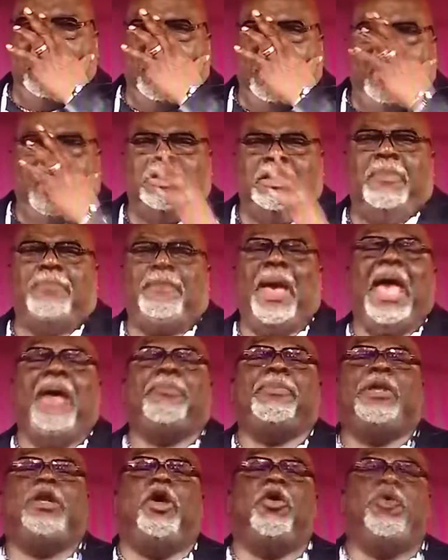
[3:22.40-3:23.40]
The
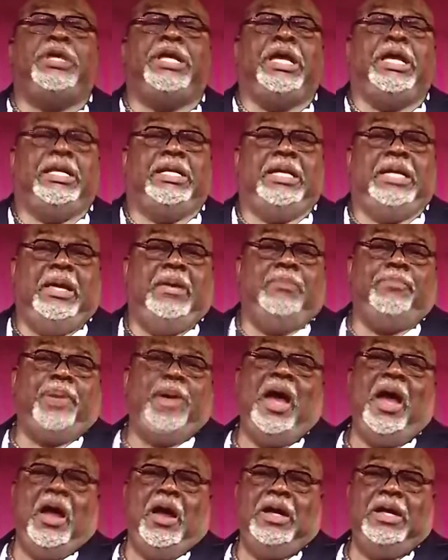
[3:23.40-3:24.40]
Babylonian
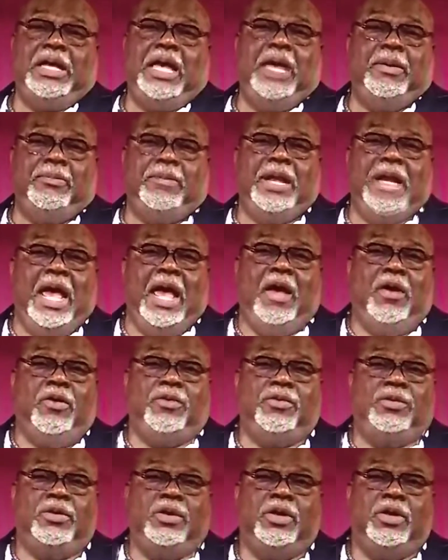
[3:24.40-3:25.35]
Empire came down.